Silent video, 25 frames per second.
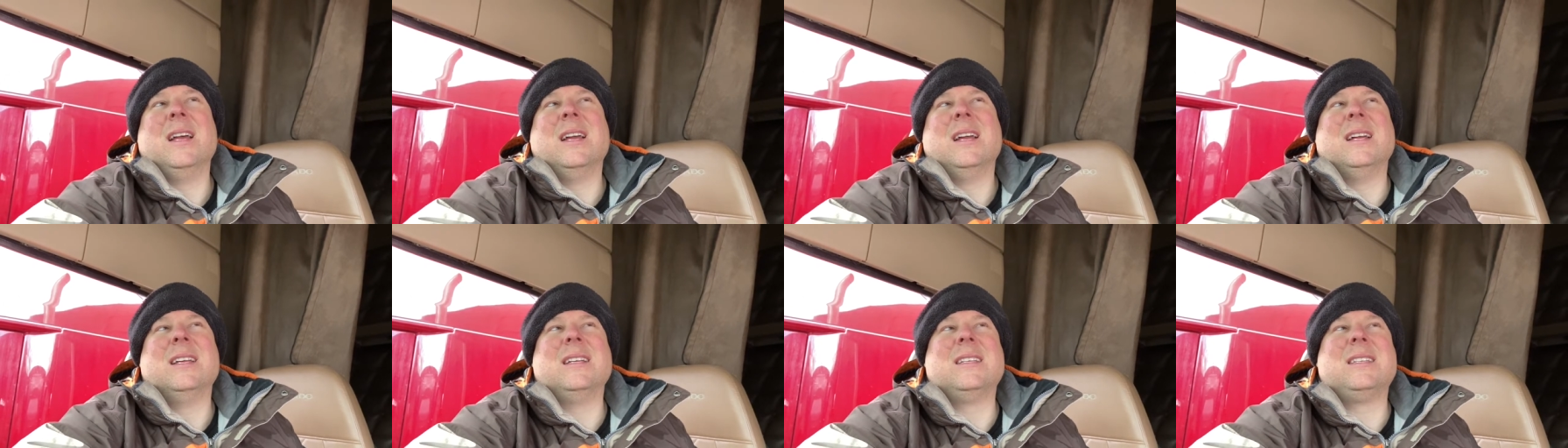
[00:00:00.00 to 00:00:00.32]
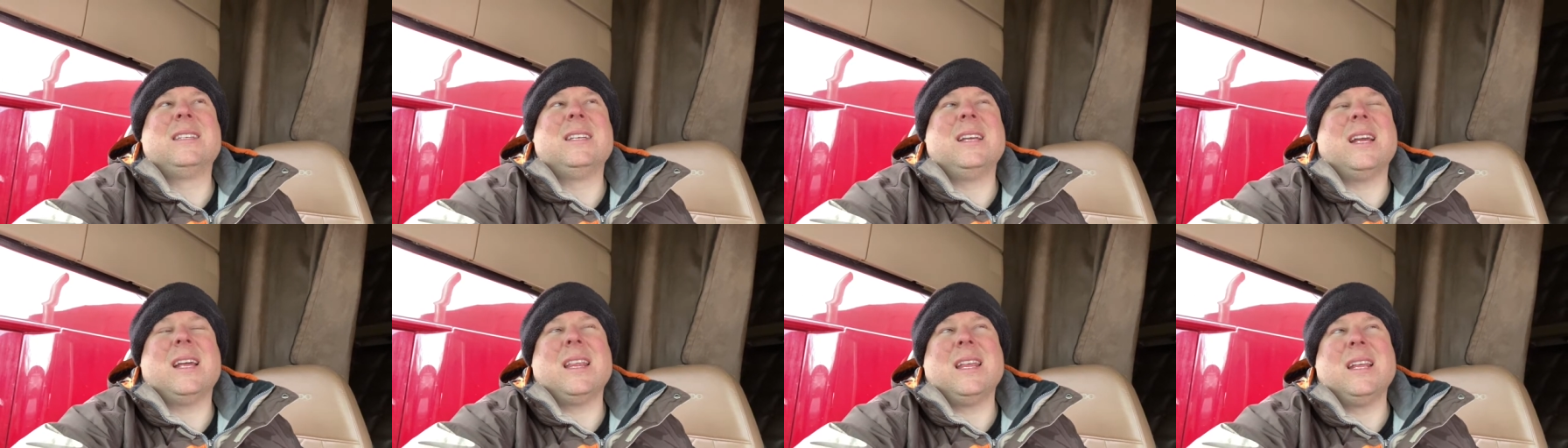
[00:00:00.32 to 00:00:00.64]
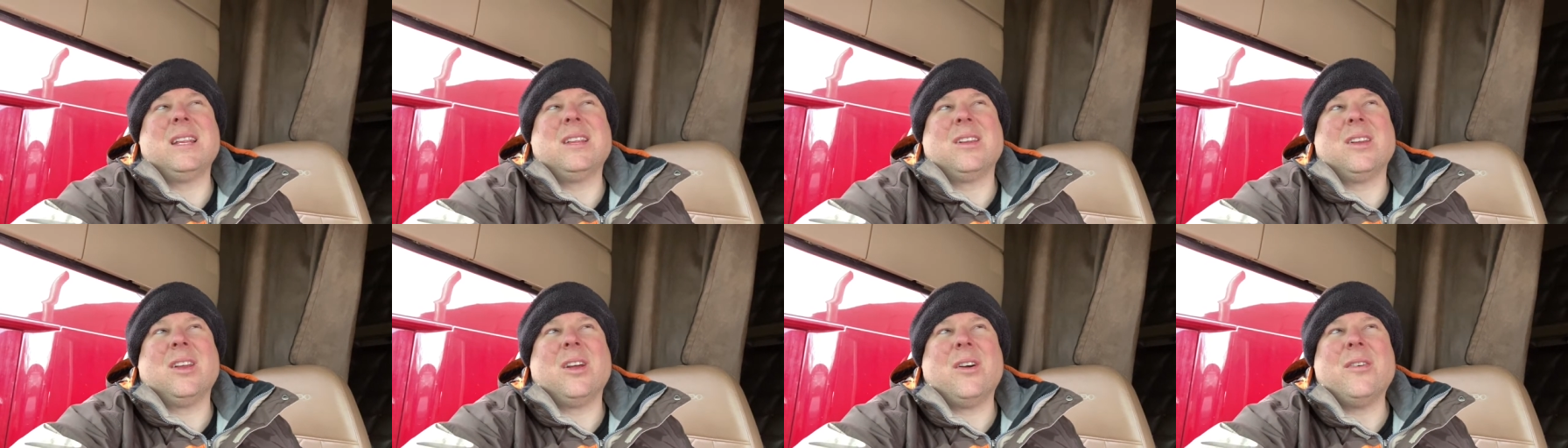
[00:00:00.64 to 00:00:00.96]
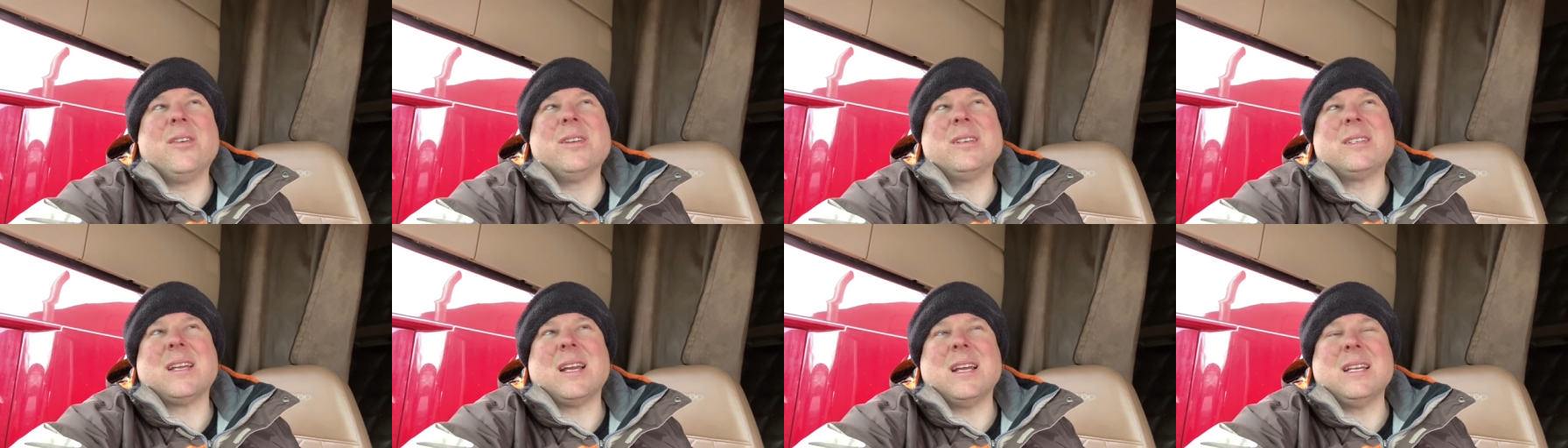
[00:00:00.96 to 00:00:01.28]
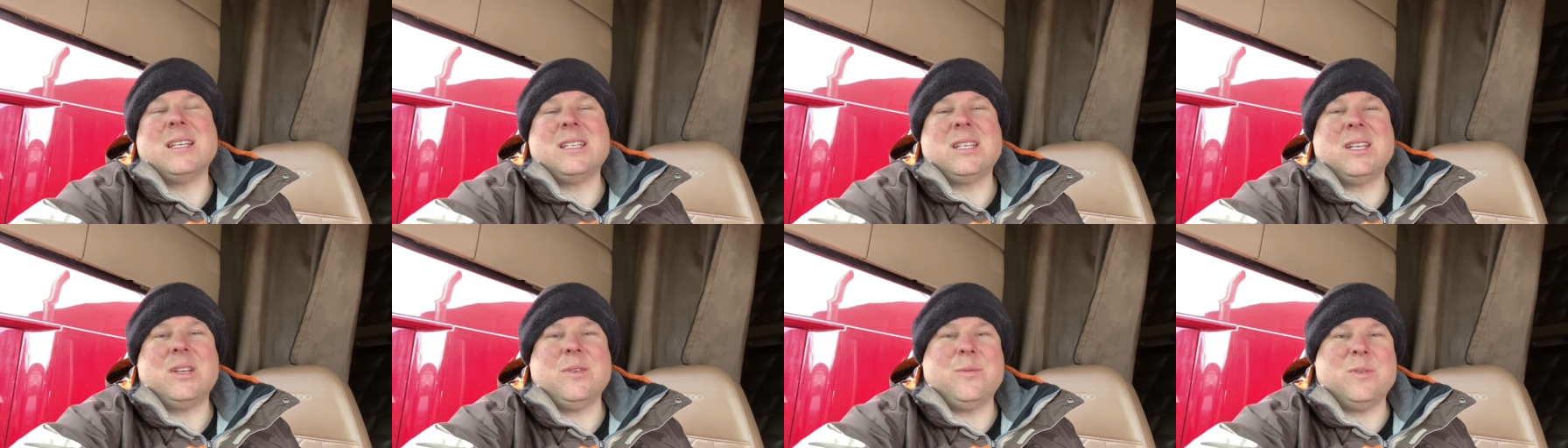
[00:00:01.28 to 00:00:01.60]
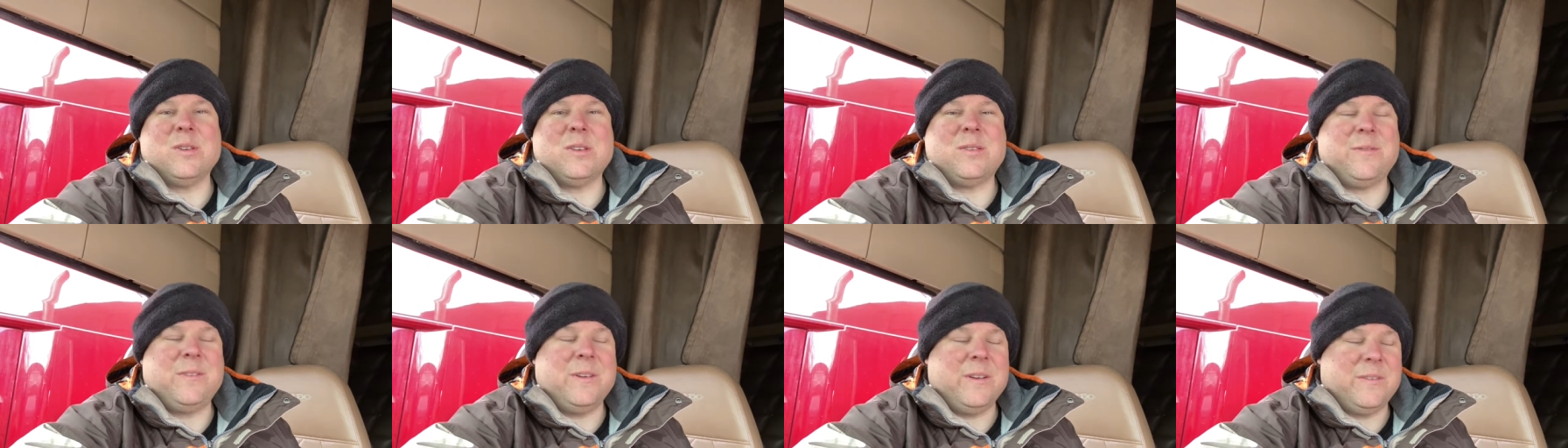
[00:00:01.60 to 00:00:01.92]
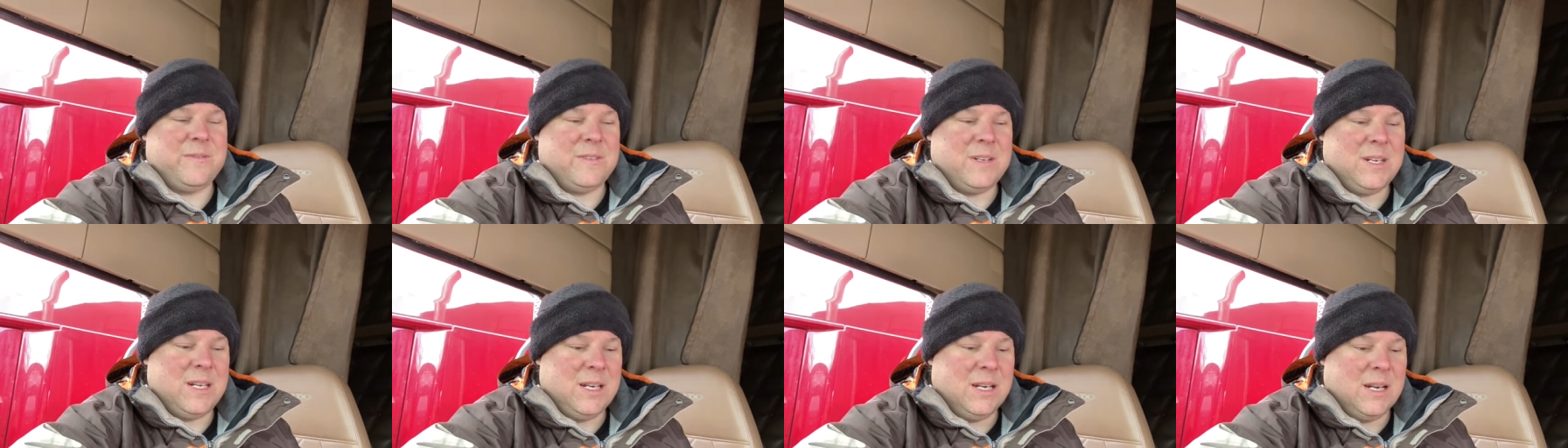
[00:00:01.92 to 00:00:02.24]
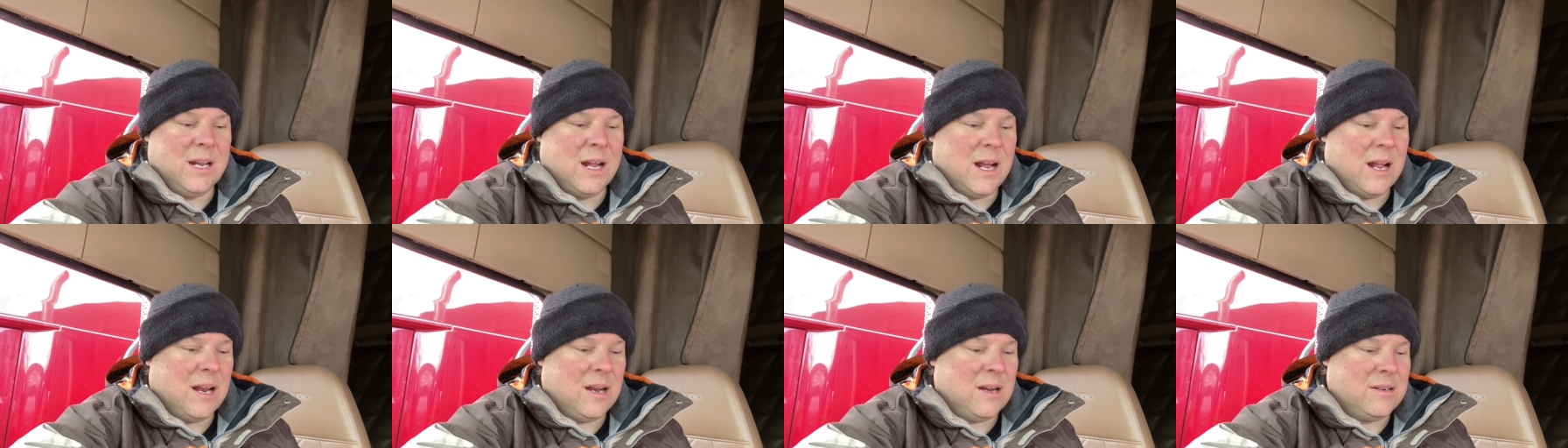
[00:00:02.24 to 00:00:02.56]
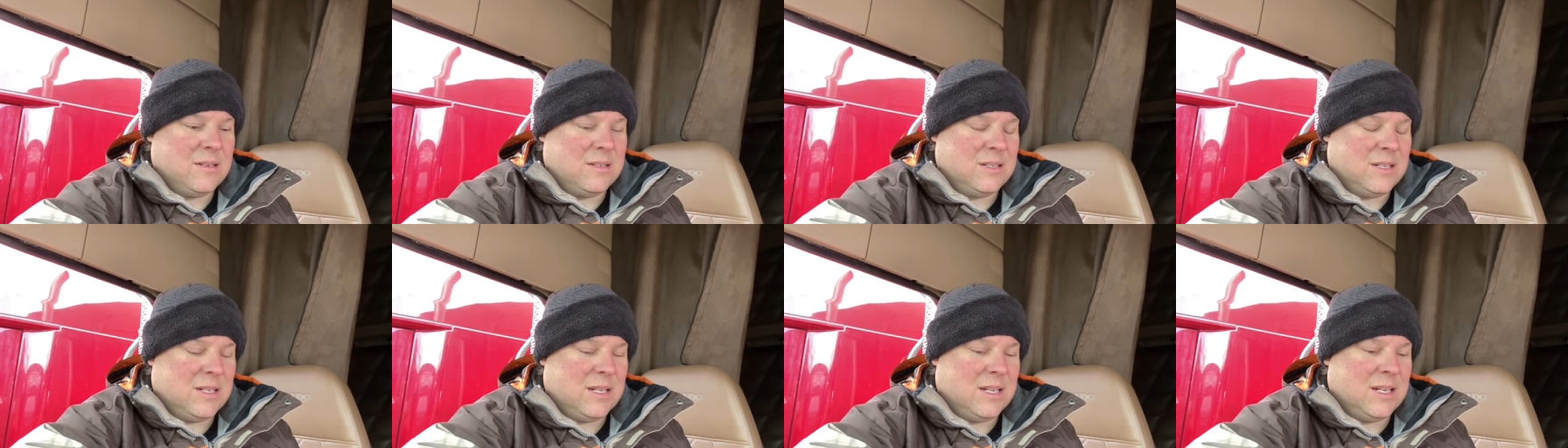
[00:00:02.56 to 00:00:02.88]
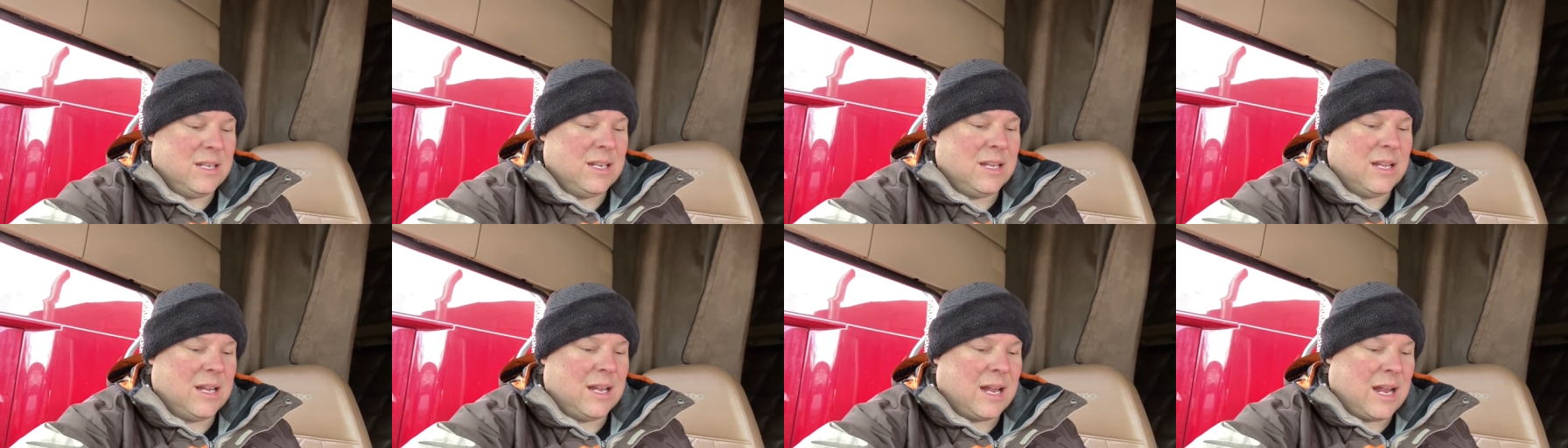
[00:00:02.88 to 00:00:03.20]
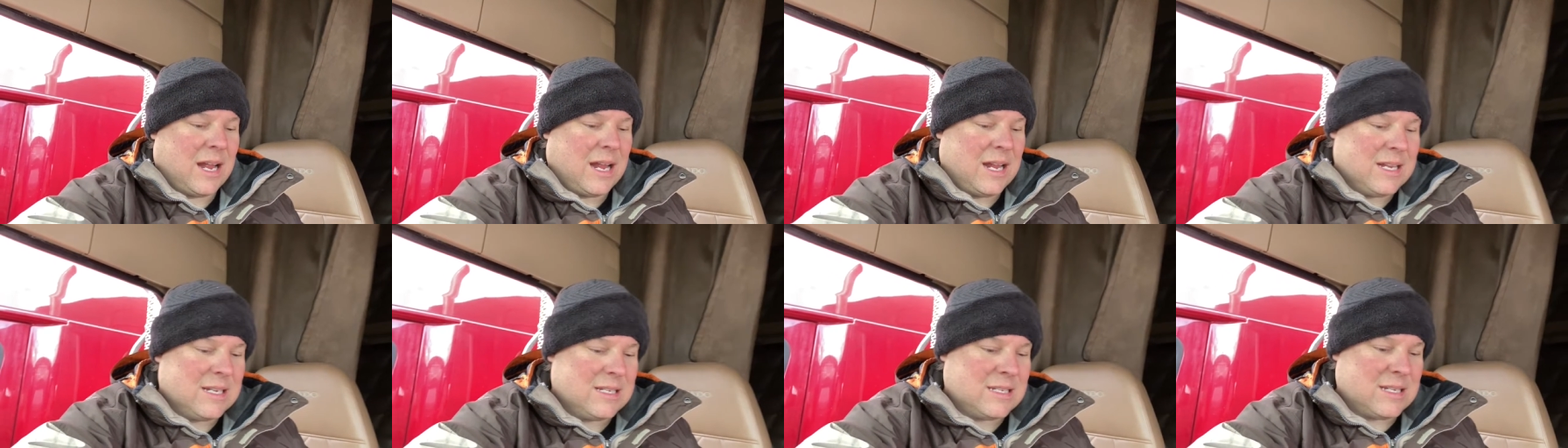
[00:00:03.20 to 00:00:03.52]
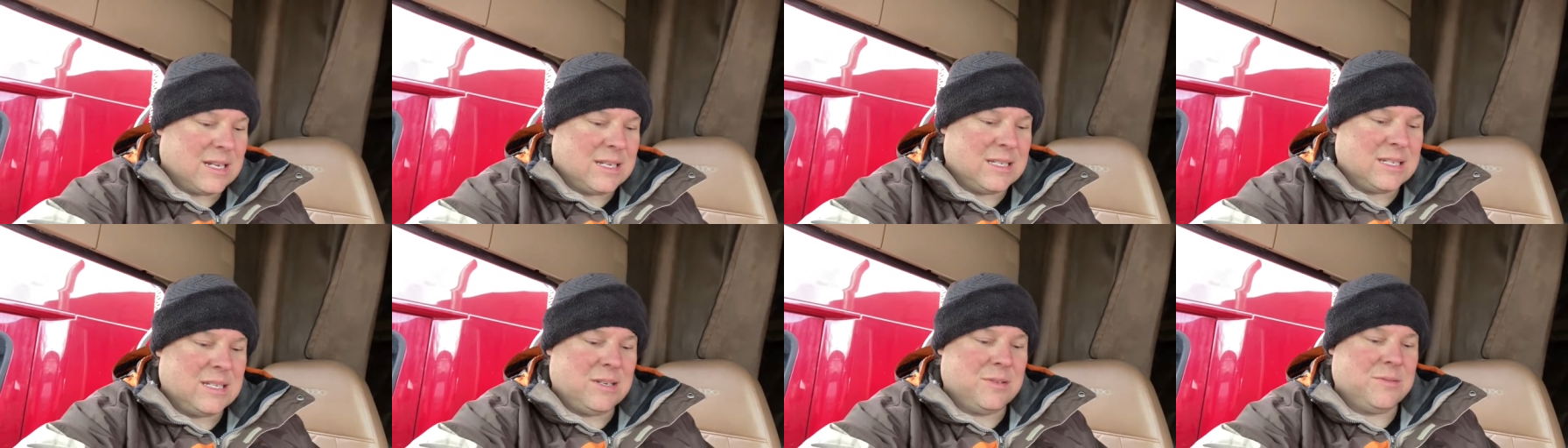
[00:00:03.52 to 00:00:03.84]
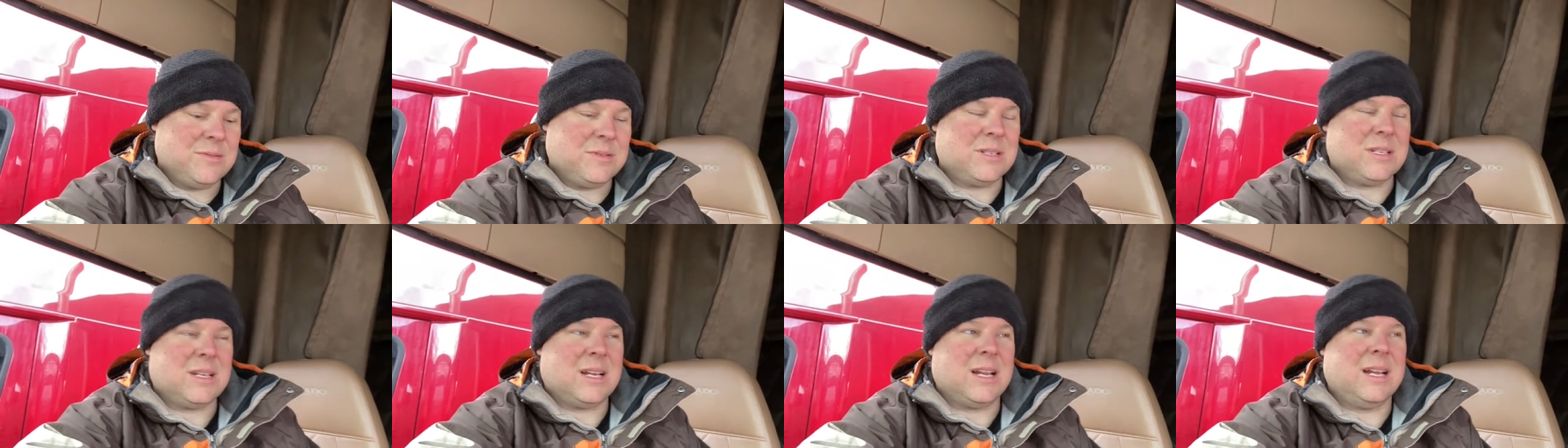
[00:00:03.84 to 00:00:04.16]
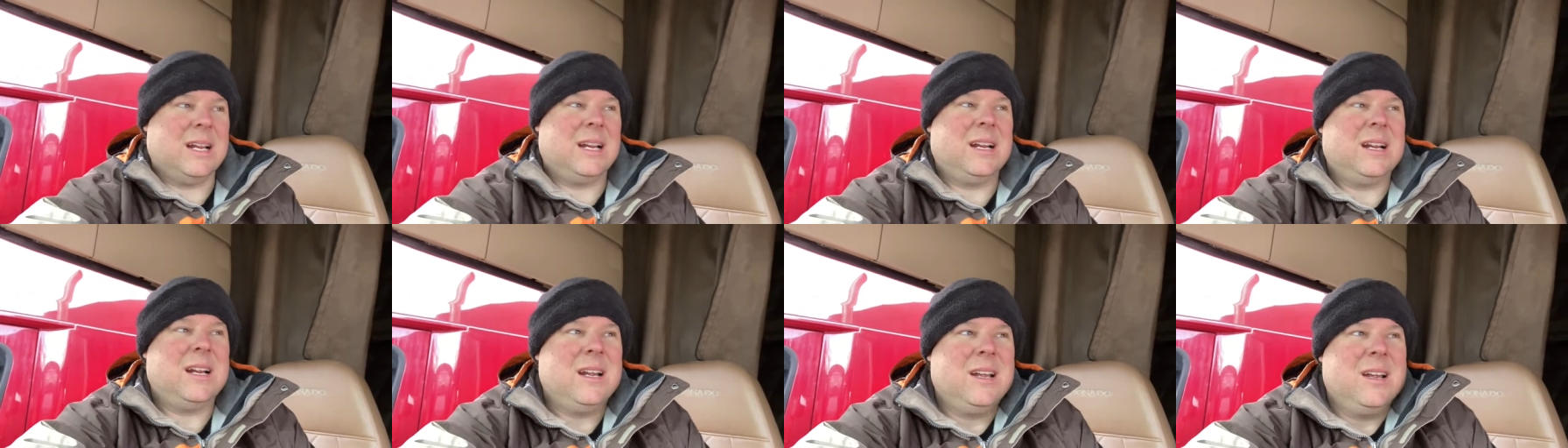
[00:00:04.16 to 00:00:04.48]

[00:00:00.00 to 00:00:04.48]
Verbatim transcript: let's see, I think the lowest I seen was $15, and then the highest I seen was like